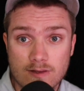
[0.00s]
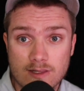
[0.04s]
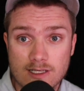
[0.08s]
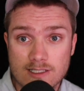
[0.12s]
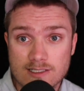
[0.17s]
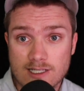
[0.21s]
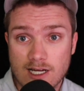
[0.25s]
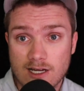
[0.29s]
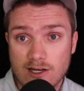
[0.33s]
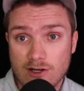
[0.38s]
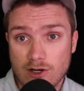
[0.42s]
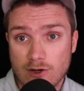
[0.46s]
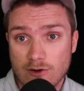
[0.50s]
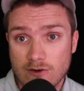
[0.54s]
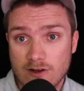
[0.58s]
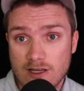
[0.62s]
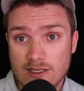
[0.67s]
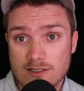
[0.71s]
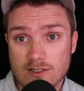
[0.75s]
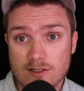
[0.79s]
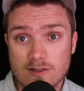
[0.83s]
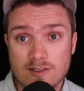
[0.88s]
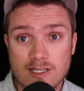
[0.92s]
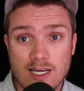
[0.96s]
of these
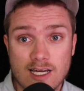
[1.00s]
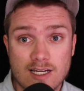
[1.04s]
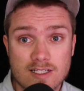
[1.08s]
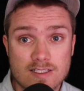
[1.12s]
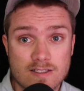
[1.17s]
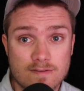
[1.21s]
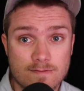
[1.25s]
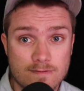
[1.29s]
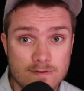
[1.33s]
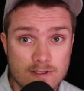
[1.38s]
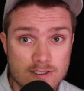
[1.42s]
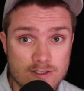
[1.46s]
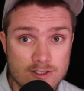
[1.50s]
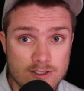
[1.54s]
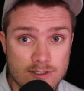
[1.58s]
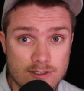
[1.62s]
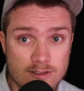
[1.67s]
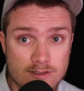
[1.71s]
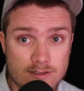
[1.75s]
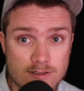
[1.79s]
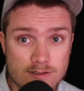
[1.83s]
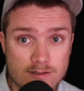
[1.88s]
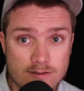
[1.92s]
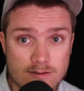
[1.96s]
IRAs are tax efficient.